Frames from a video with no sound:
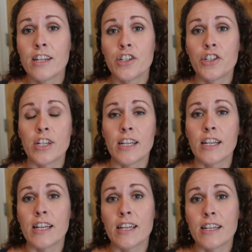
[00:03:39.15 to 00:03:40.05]
She
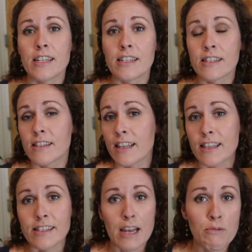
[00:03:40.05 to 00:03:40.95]
is in
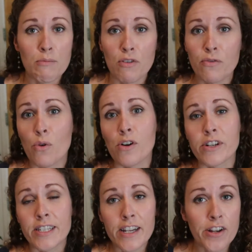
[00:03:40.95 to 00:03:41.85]
the summer before her
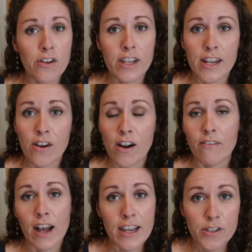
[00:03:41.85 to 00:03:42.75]
senior year
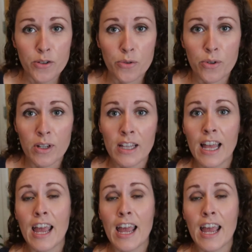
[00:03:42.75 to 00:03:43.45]
of high school,